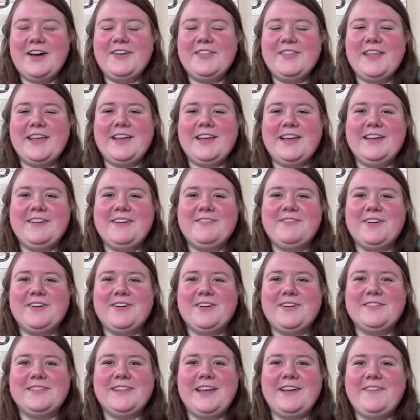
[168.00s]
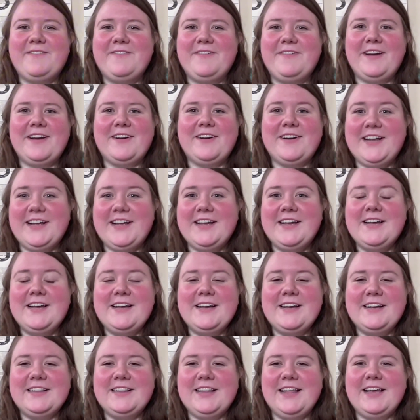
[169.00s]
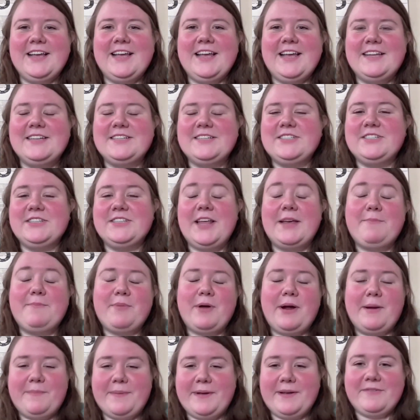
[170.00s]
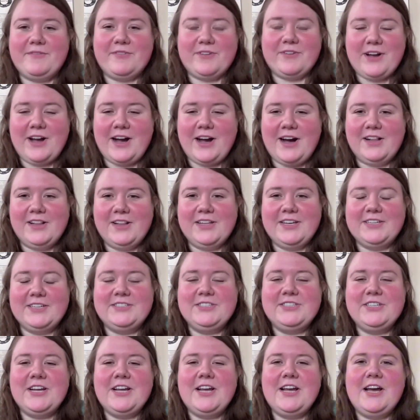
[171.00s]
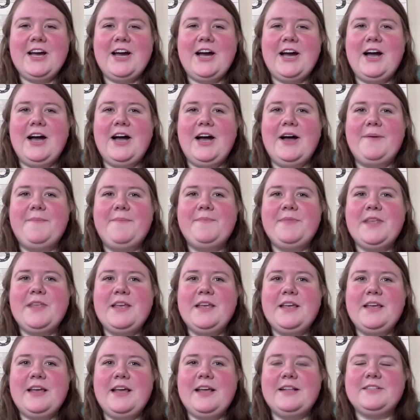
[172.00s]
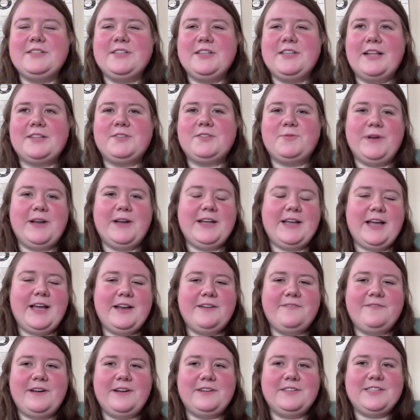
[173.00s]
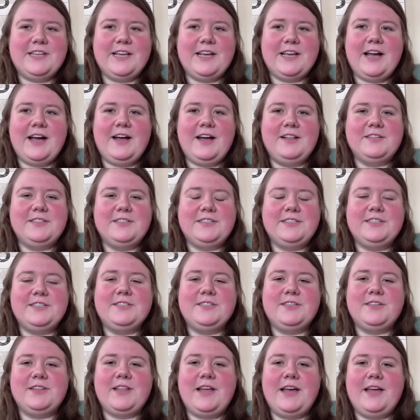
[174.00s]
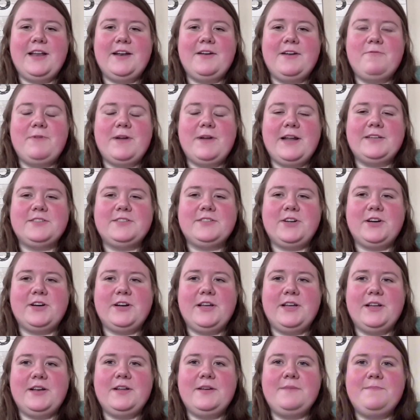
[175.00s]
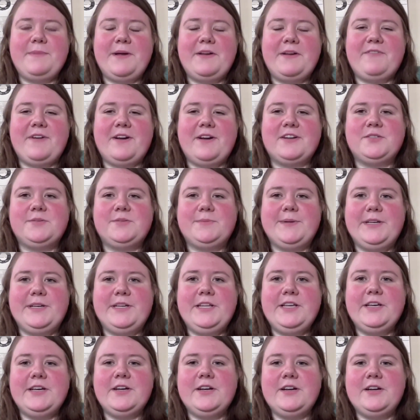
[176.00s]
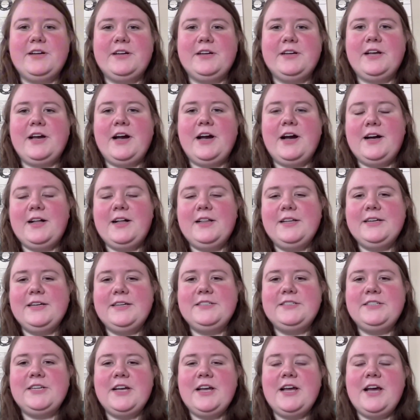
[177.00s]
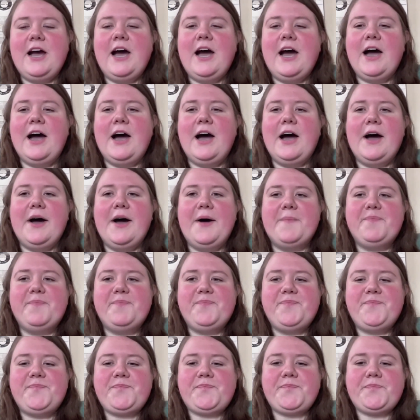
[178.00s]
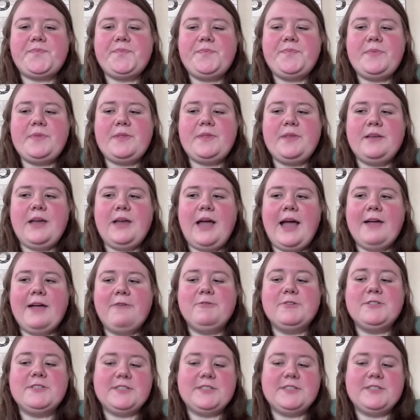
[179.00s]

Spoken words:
they were like very like into like prepping for college. And so that's when I kind of found psychology. So then when I started my freshman year in college, I was a